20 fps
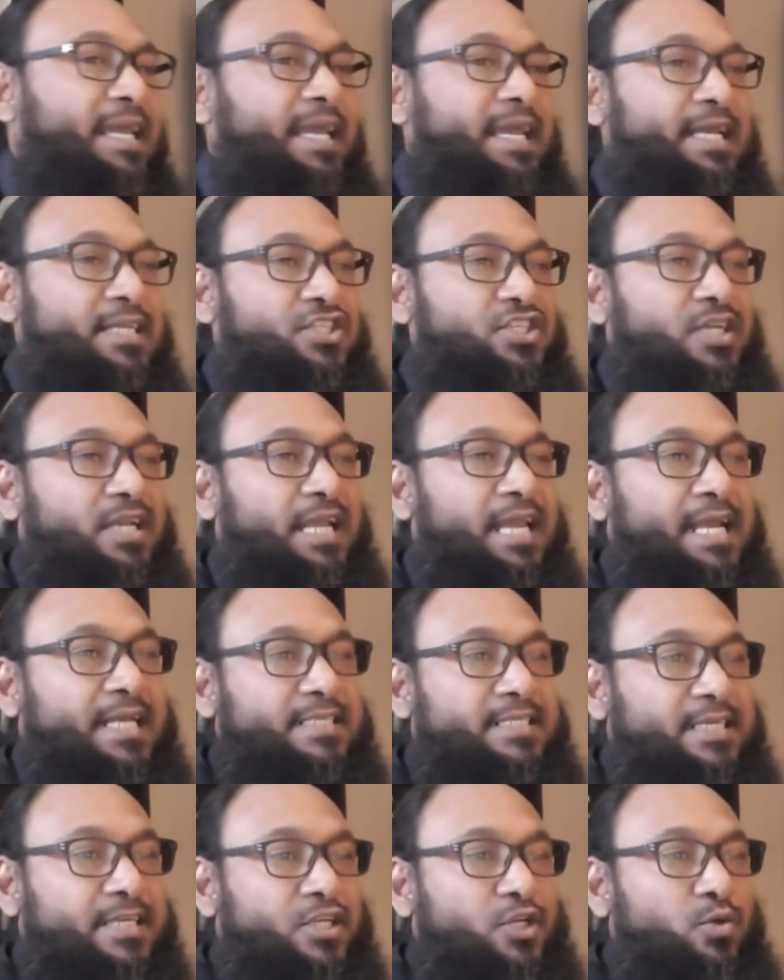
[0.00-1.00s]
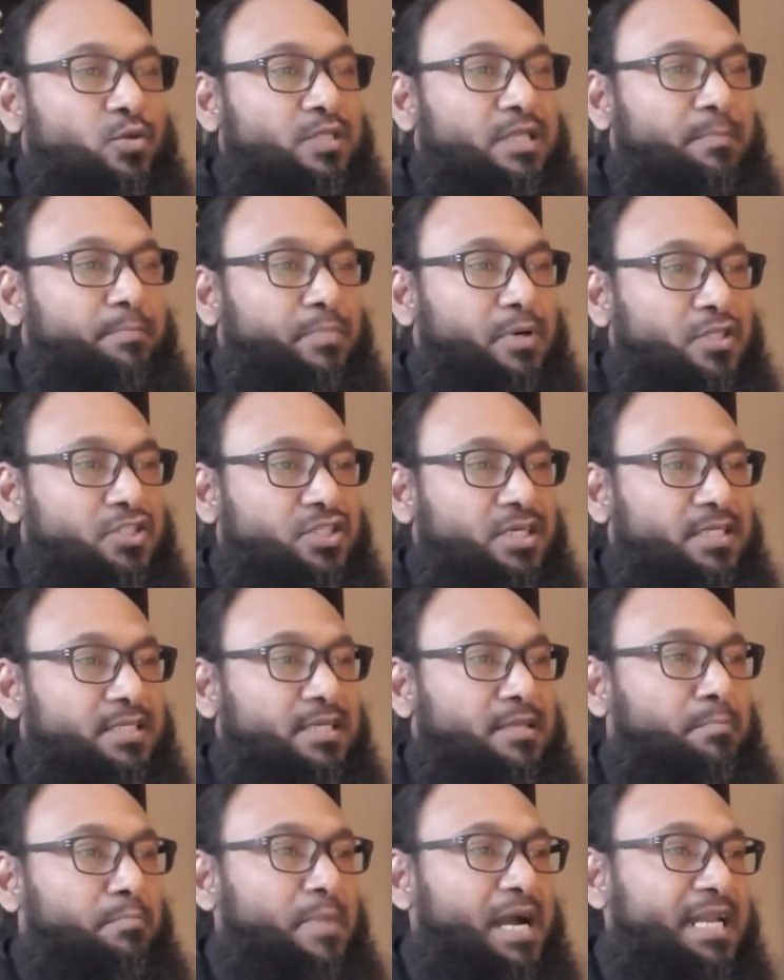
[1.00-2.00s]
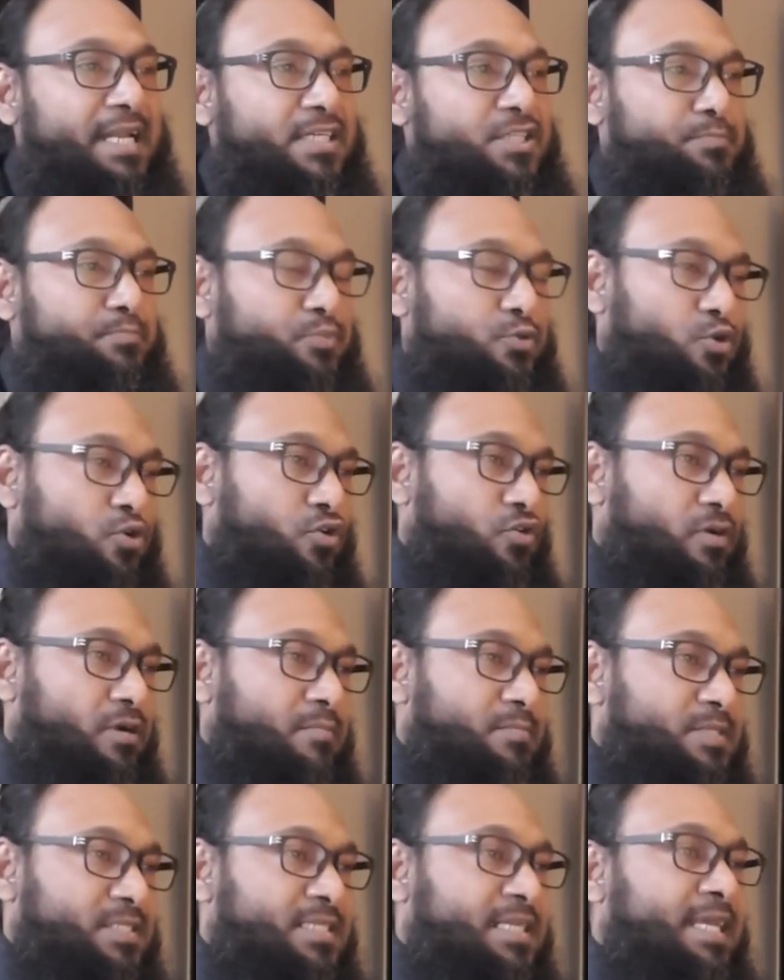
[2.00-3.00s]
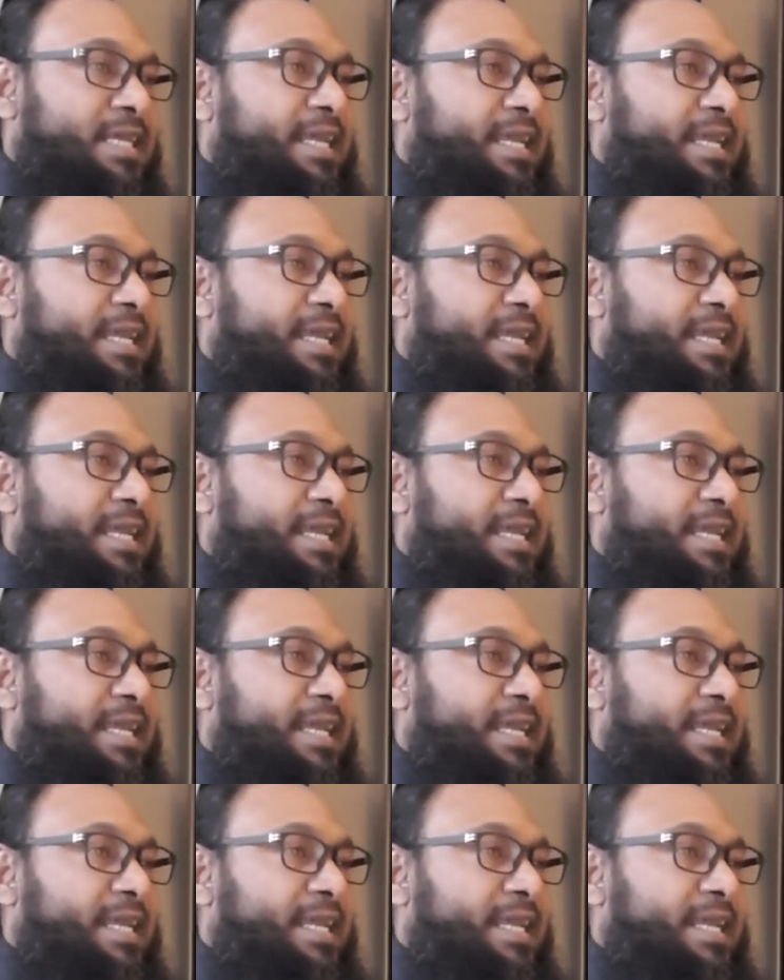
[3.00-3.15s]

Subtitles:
It shall execute the budget and manage programs.